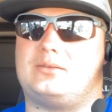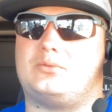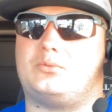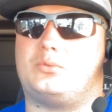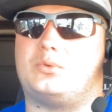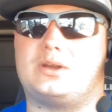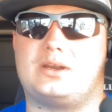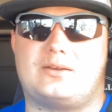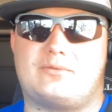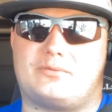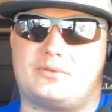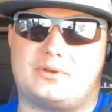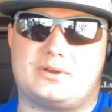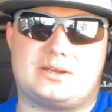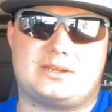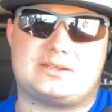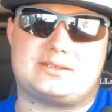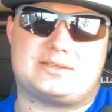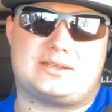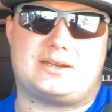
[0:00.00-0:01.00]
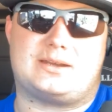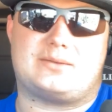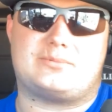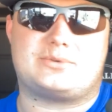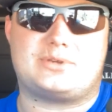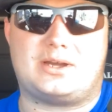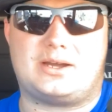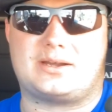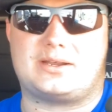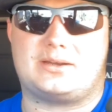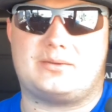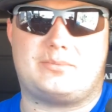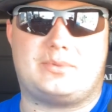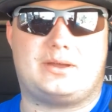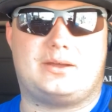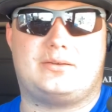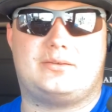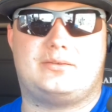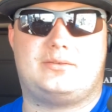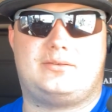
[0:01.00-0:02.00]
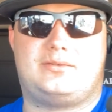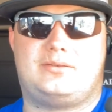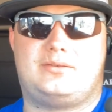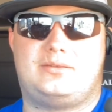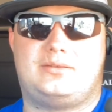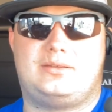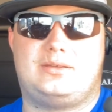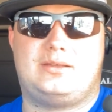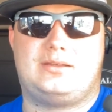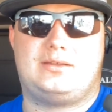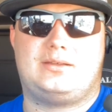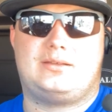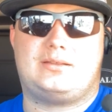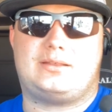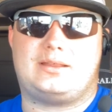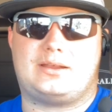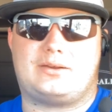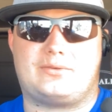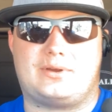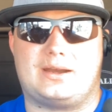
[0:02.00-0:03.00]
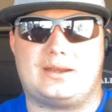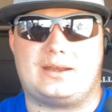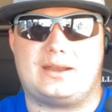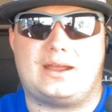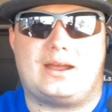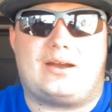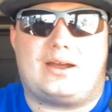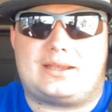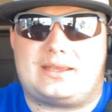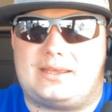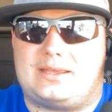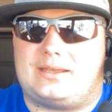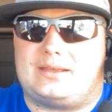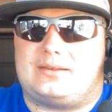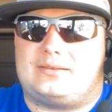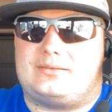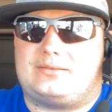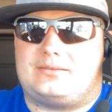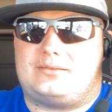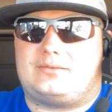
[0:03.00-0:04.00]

whatever it is that I'm talking about. Like right now, I can't,